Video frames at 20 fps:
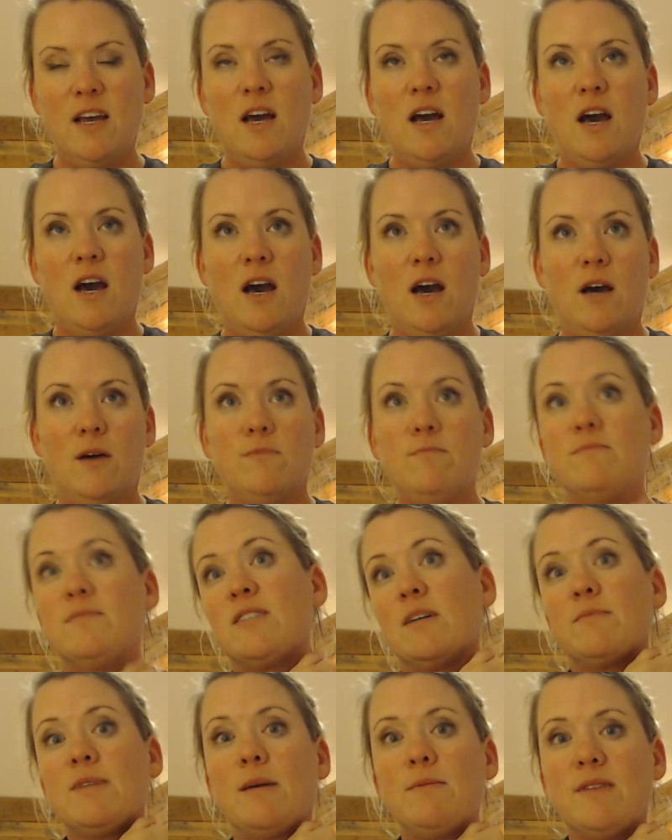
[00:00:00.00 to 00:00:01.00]

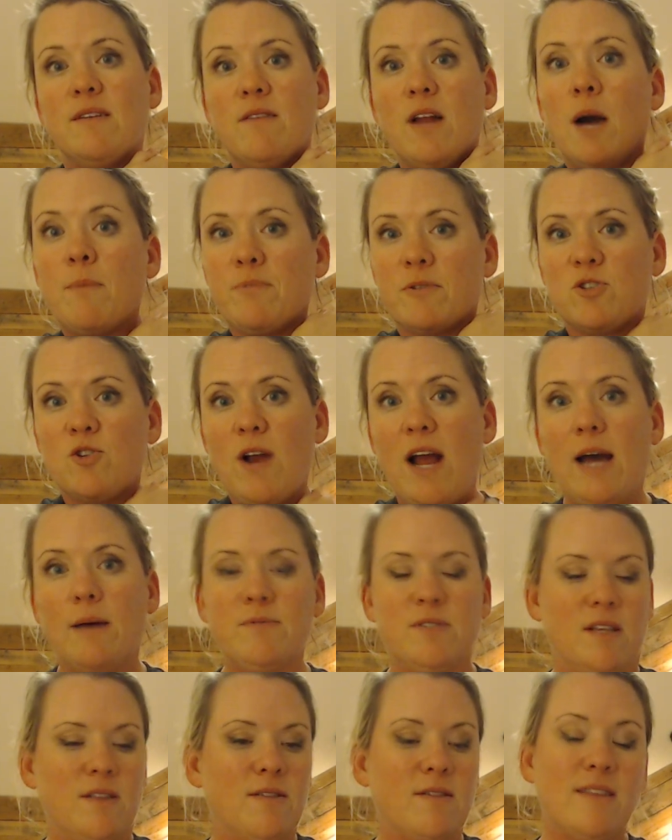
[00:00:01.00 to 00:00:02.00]
sometimes even upper
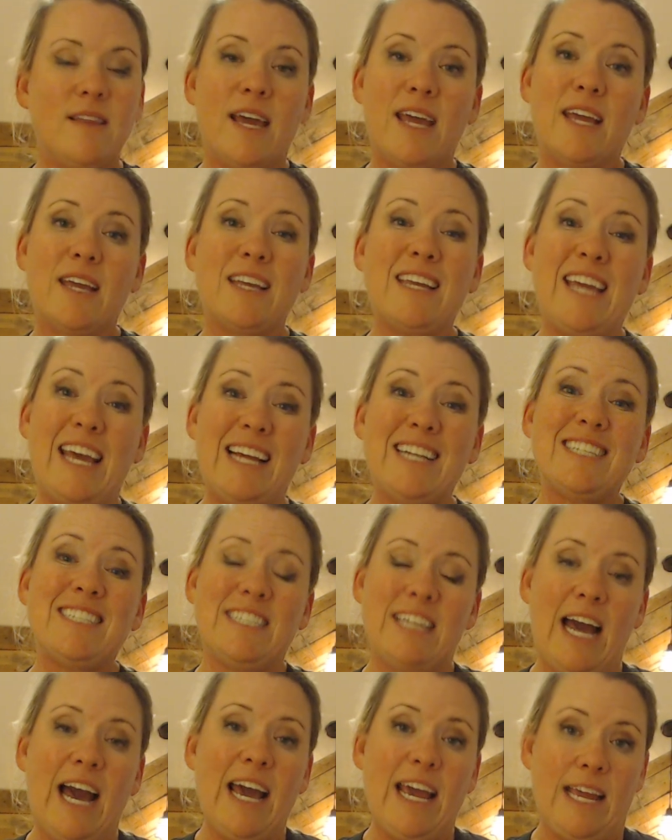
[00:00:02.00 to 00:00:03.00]
traps, they get
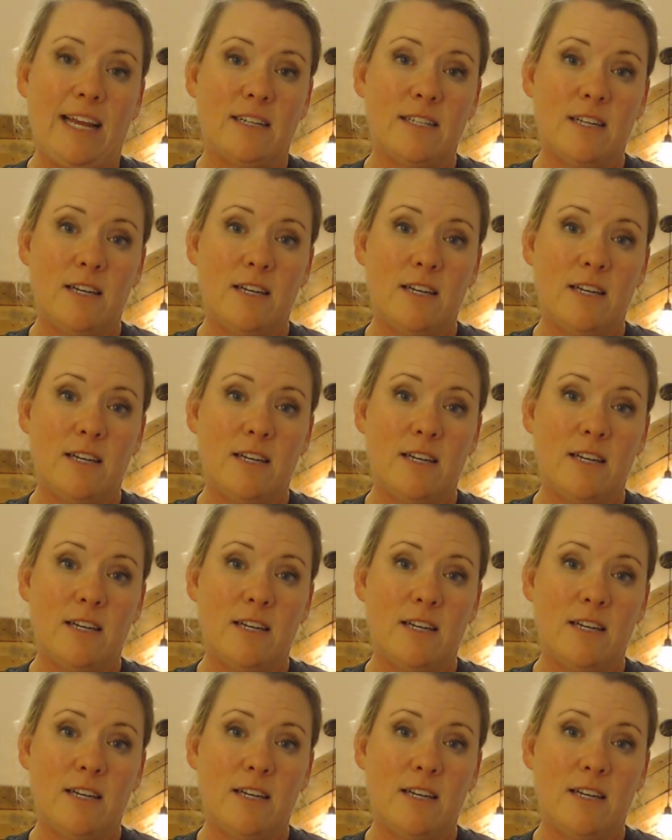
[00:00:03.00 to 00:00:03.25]
tight.